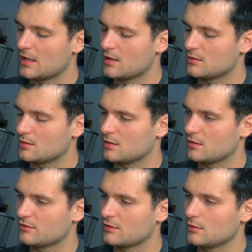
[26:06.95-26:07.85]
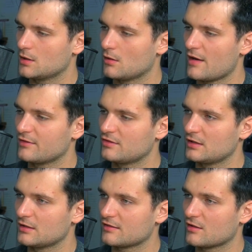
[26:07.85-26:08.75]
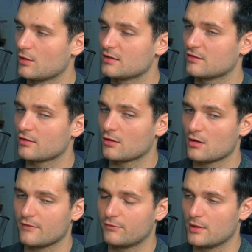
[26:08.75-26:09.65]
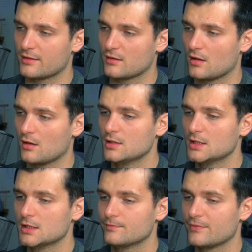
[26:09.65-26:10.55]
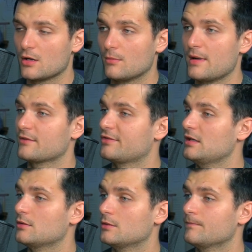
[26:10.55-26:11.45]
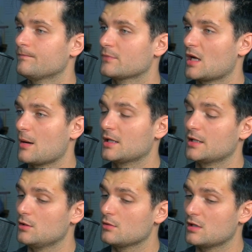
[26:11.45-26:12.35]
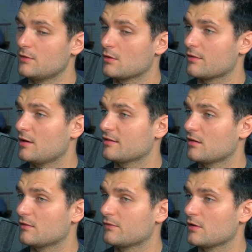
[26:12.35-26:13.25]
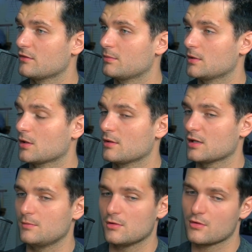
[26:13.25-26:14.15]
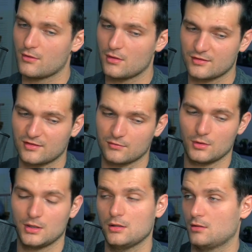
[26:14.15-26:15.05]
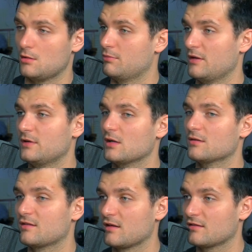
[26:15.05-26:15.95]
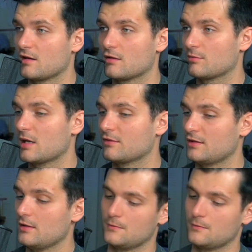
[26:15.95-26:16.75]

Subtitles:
And so, obviously, let's go ahead and start off with, Man of Steel. I'm going to let you give your thoughts on it first, but go ahead and give me your thoughts really, briefly on Zack Snyder's Man of Steel.